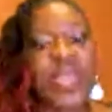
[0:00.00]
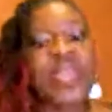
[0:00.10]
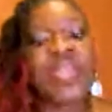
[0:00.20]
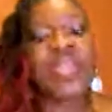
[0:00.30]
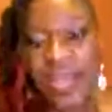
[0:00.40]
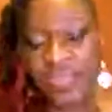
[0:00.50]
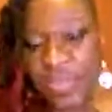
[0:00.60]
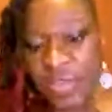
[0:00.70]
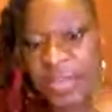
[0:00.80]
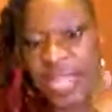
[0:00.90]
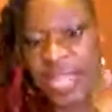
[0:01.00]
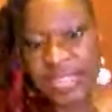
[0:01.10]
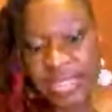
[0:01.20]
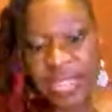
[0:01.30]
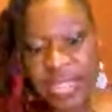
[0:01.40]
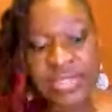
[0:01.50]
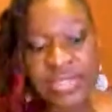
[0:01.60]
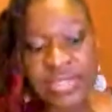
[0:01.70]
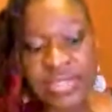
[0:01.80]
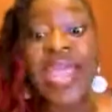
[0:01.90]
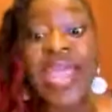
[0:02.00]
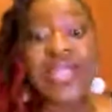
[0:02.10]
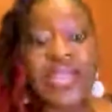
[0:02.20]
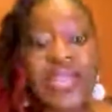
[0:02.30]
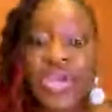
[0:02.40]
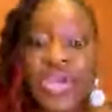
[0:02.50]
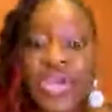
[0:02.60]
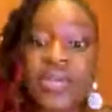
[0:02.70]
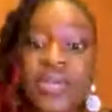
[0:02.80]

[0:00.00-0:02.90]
that and in turn